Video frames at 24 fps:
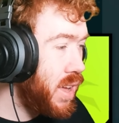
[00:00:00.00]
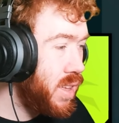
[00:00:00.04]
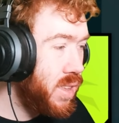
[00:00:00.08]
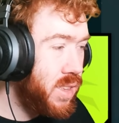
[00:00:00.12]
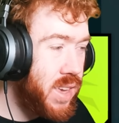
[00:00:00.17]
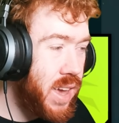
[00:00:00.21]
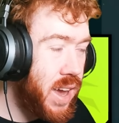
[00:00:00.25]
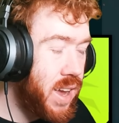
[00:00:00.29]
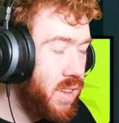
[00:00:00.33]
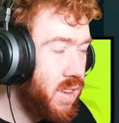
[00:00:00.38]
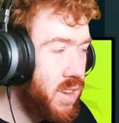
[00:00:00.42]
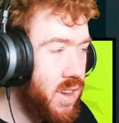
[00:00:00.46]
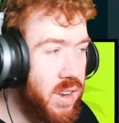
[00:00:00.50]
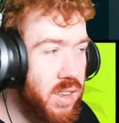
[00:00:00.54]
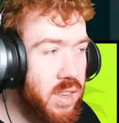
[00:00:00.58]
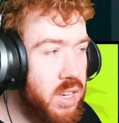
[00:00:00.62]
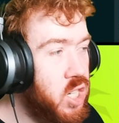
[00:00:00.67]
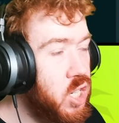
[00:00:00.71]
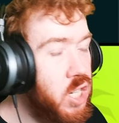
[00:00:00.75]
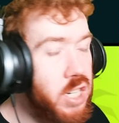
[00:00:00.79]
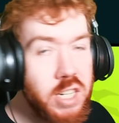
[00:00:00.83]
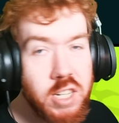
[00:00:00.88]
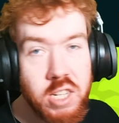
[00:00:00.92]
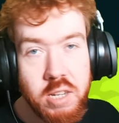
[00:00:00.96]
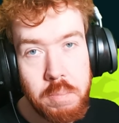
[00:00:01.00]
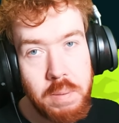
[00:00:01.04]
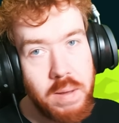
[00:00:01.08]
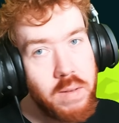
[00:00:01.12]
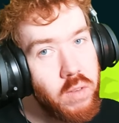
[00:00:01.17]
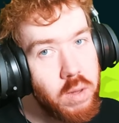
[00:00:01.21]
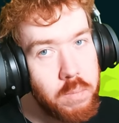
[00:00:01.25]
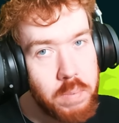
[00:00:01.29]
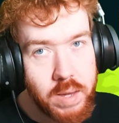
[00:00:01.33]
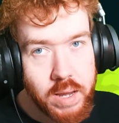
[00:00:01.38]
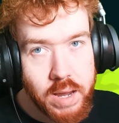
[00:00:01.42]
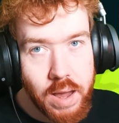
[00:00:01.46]
yeah, she's just a
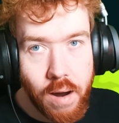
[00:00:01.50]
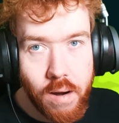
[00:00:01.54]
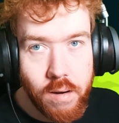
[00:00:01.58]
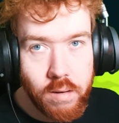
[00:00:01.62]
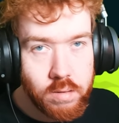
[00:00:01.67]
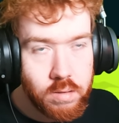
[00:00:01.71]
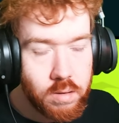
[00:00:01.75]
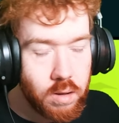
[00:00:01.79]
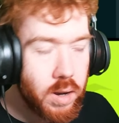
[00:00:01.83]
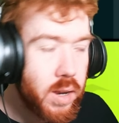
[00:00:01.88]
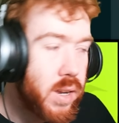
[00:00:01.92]
PvP character.